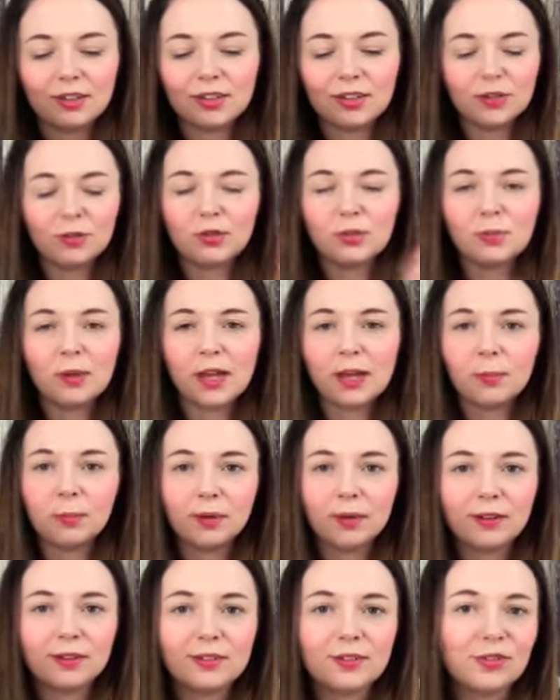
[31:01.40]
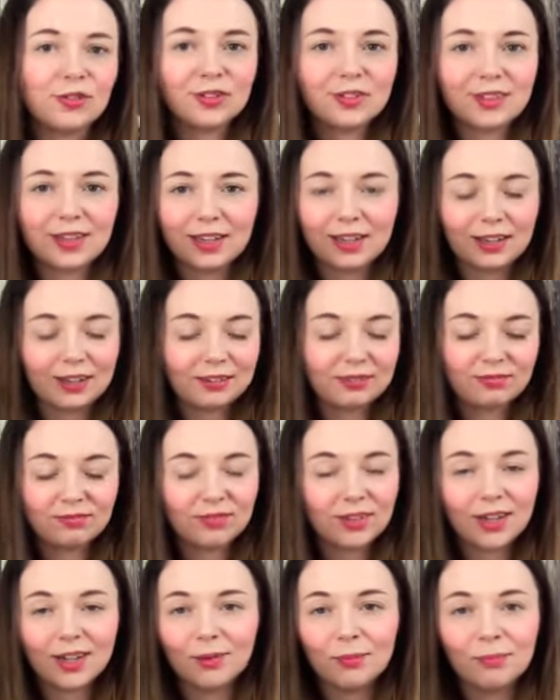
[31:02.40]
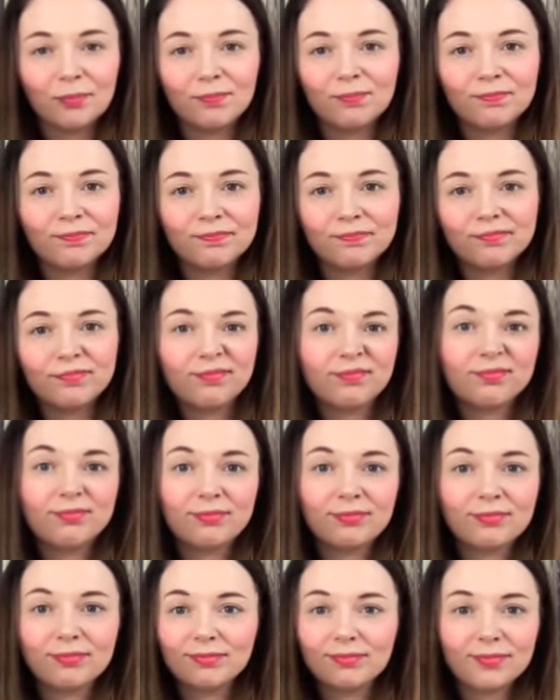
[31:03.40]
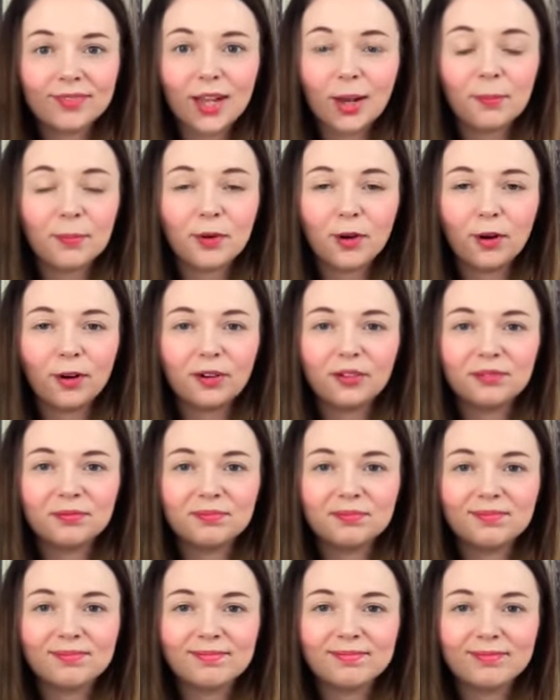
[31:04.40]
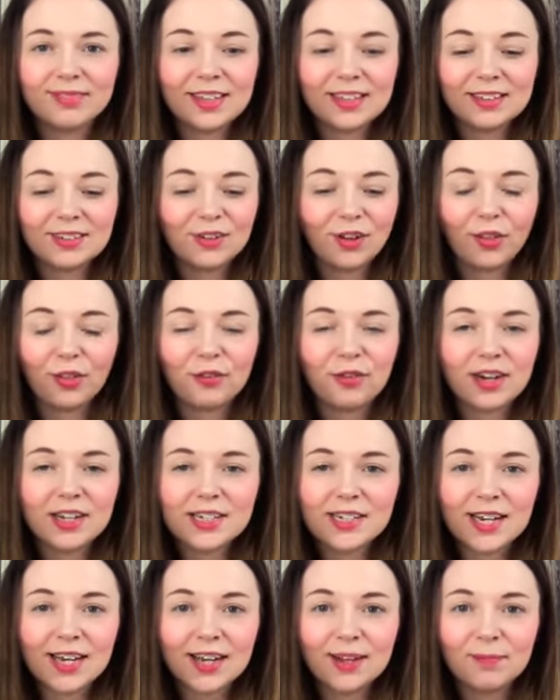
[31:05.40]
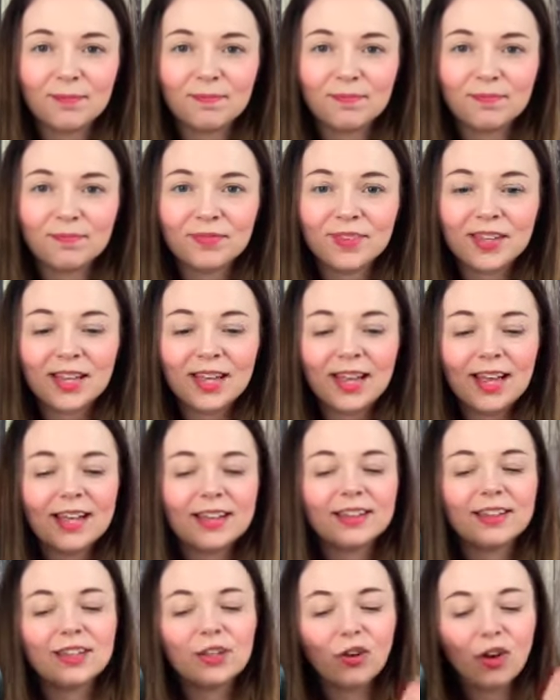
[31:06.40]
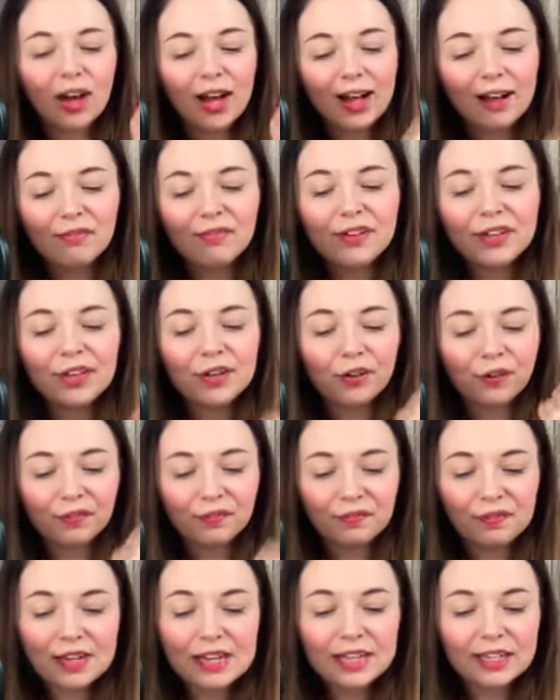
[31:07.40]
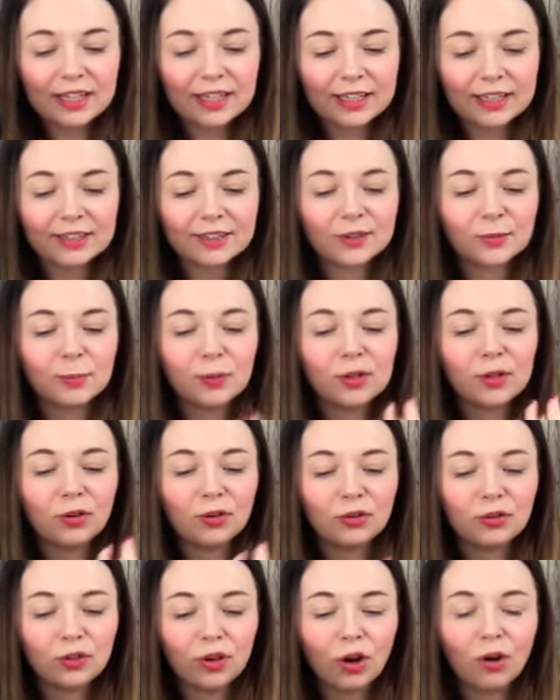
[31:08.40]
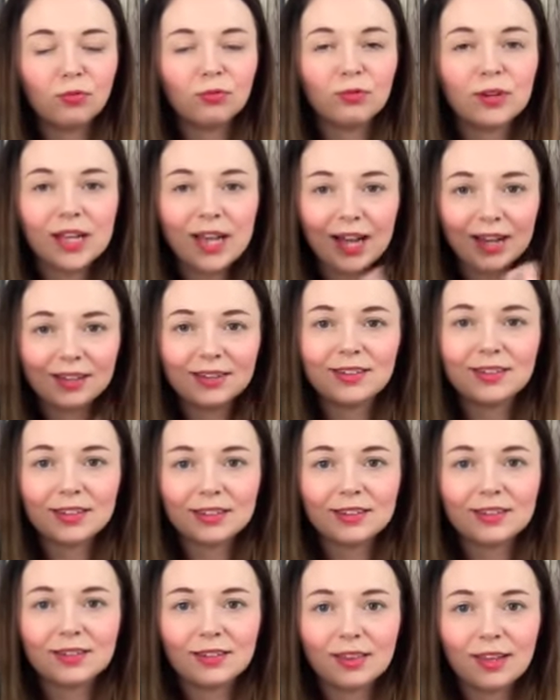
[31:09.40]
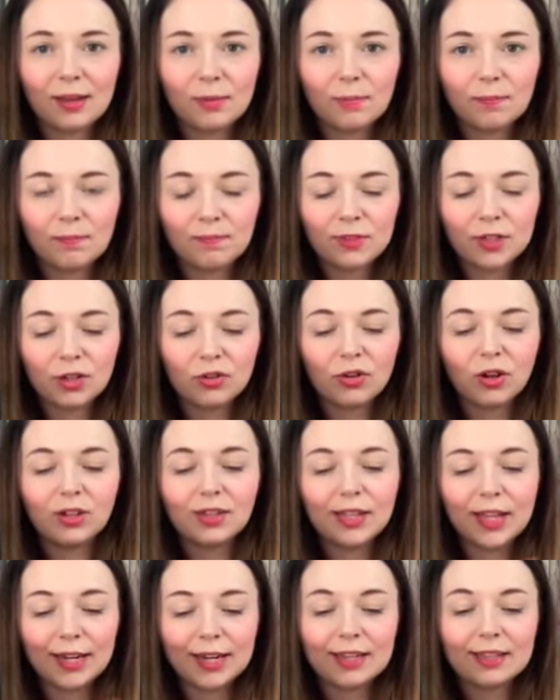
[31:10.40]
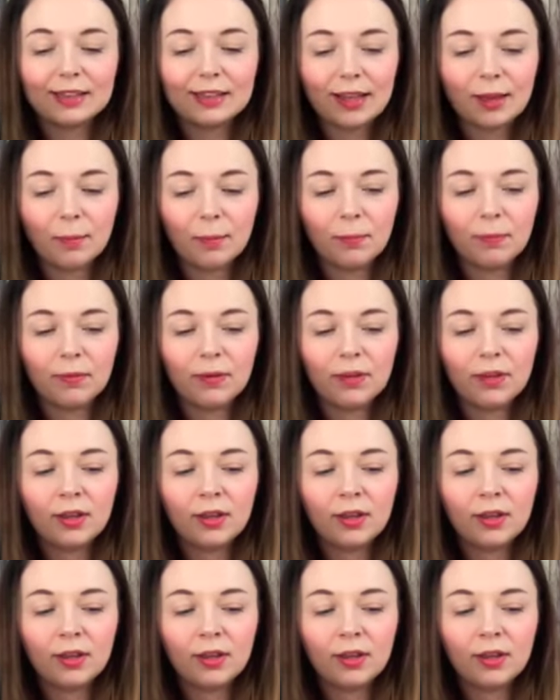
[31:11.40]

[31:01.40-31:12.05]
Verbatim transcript: newspaper, just like, I'm, um, I'm not, it's not the right time. You're having your feelings, but you're not reacting to them. You're not letting them